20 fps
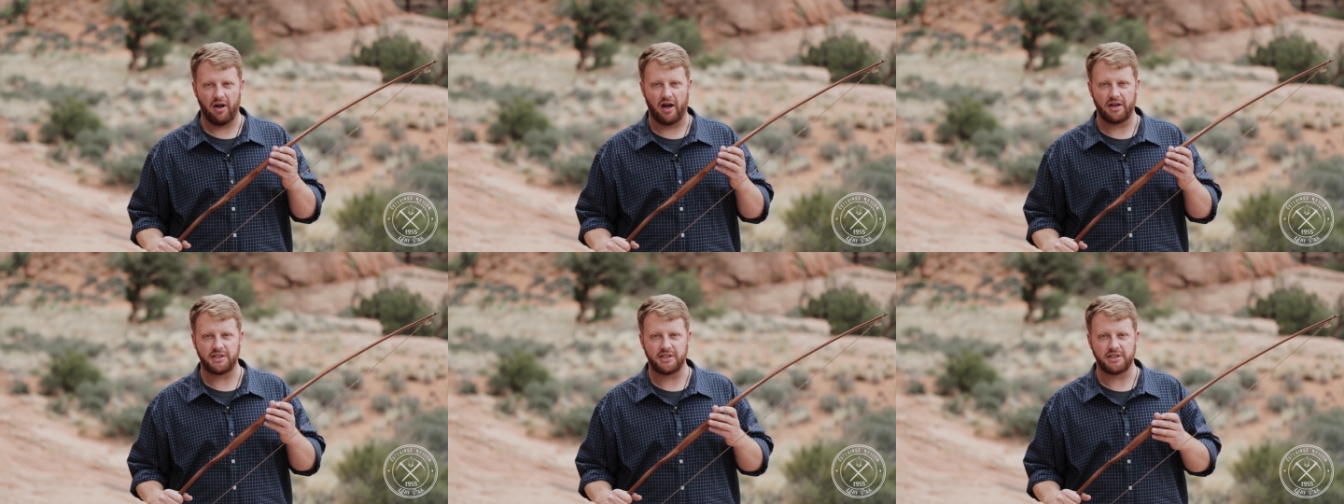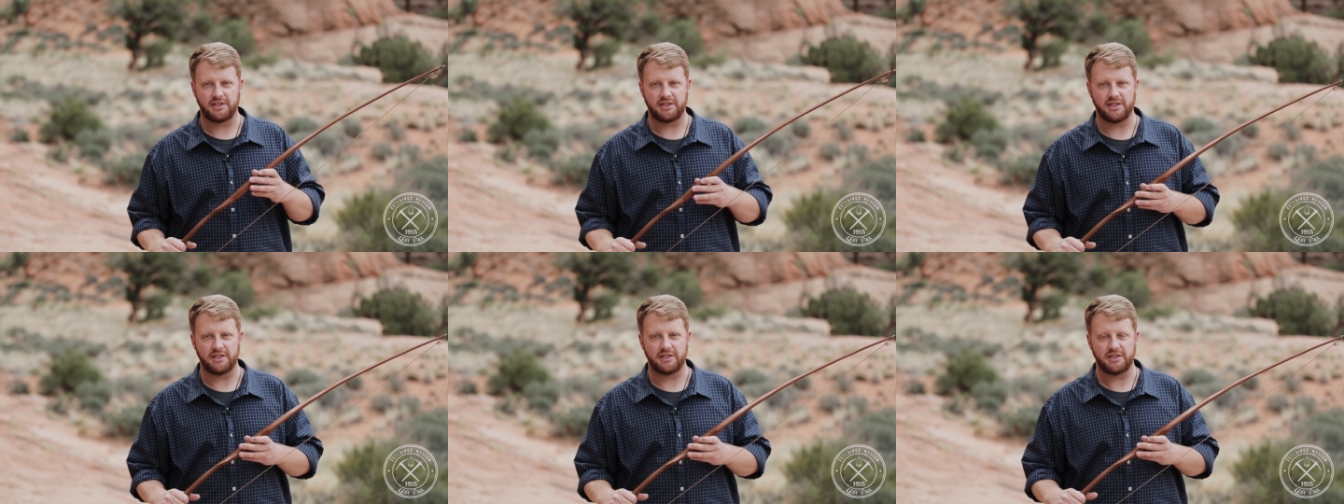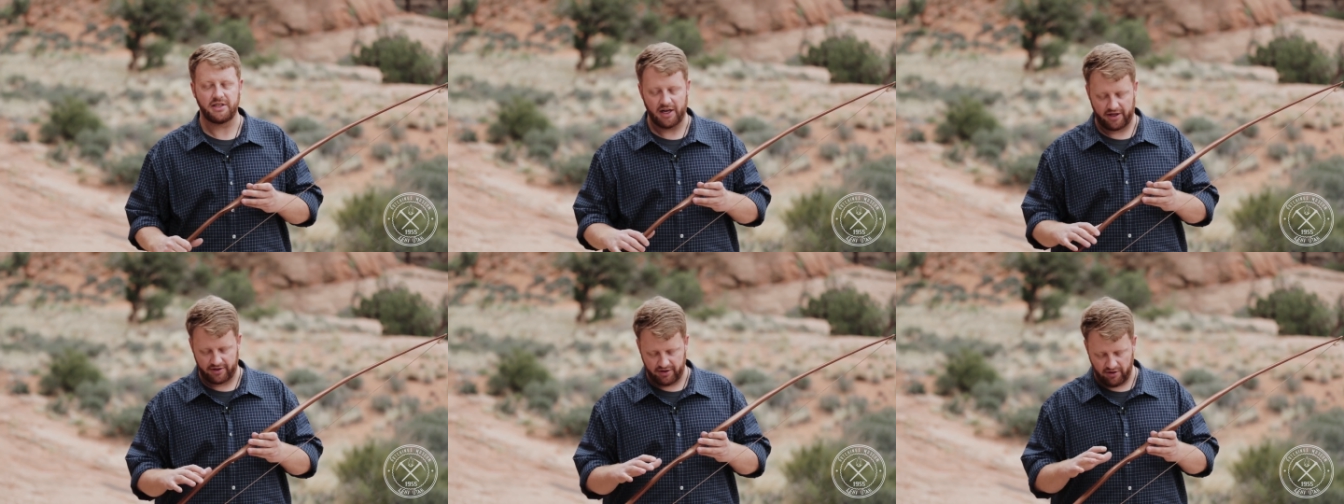it's not just a
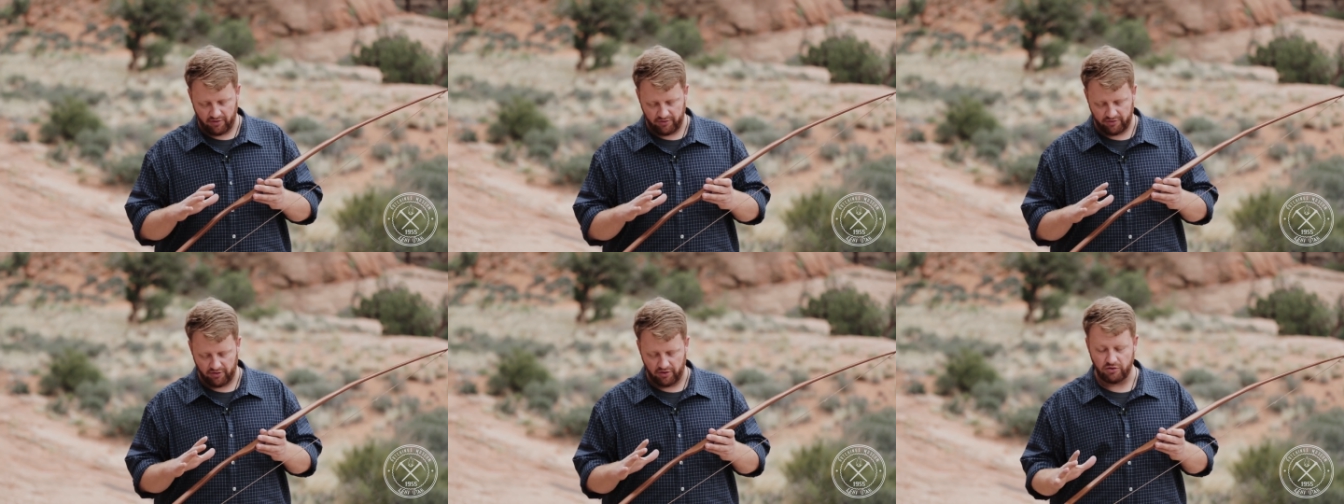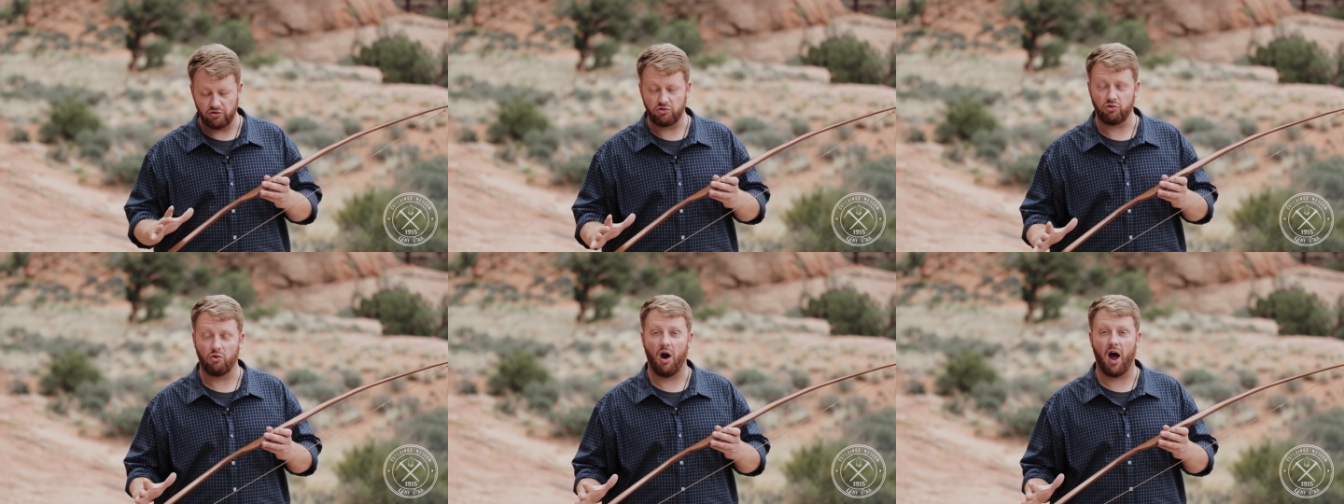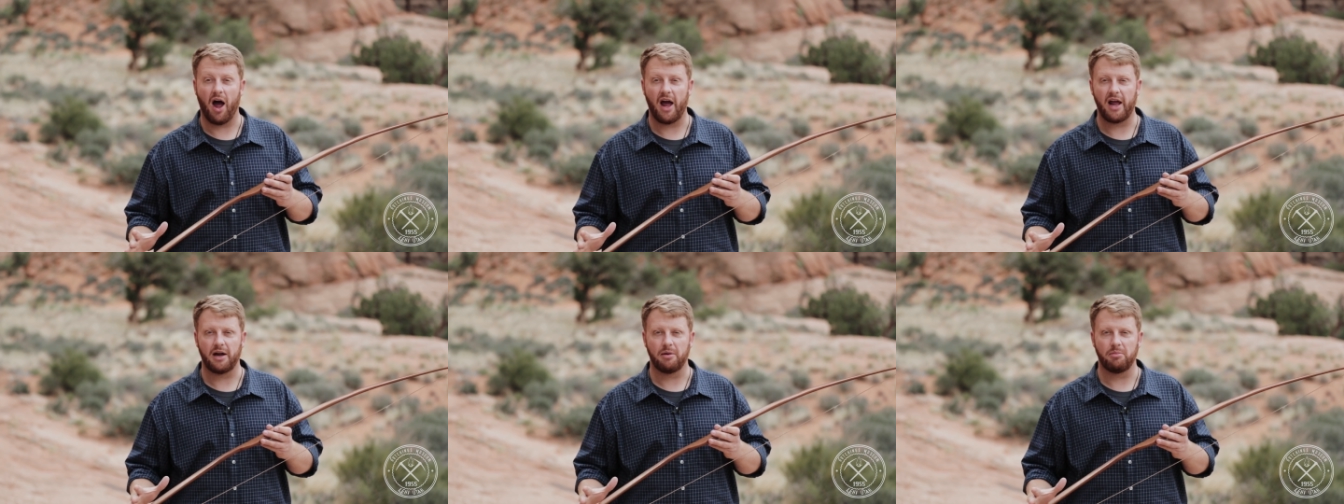stick. There's a
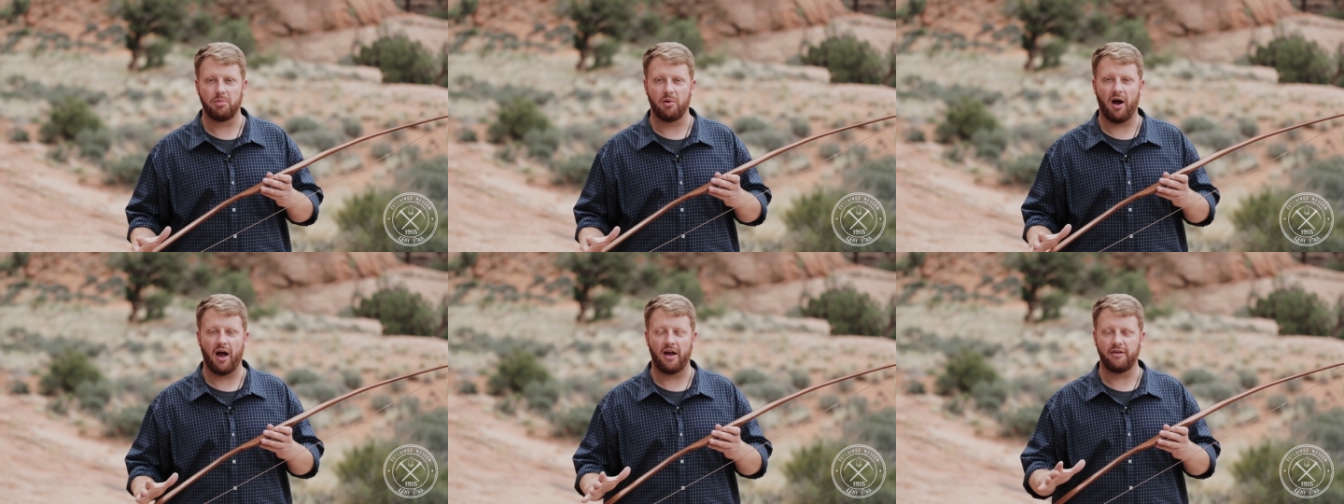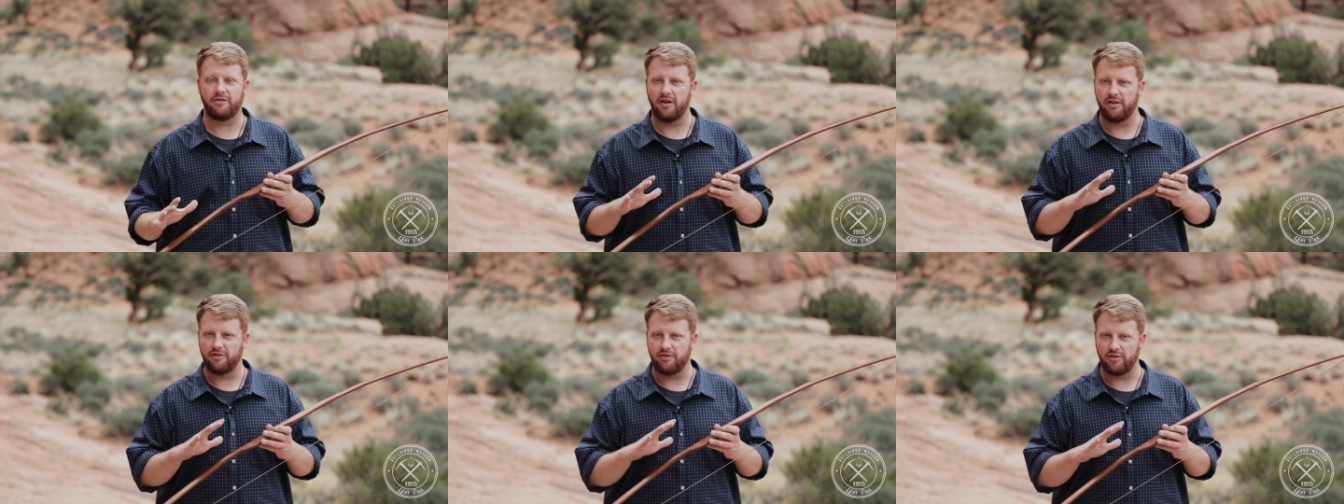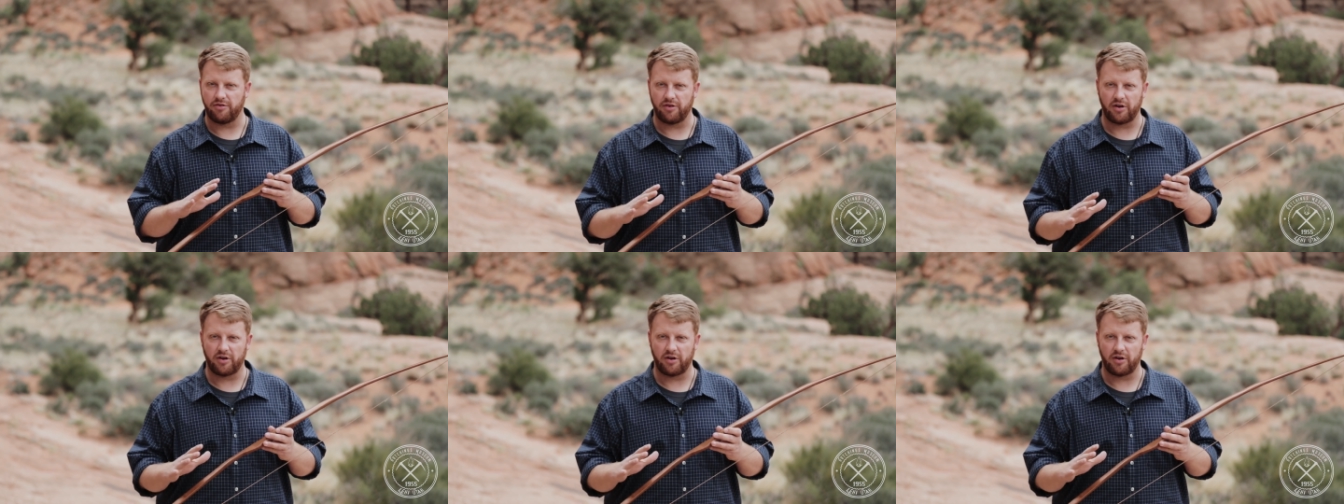drying process.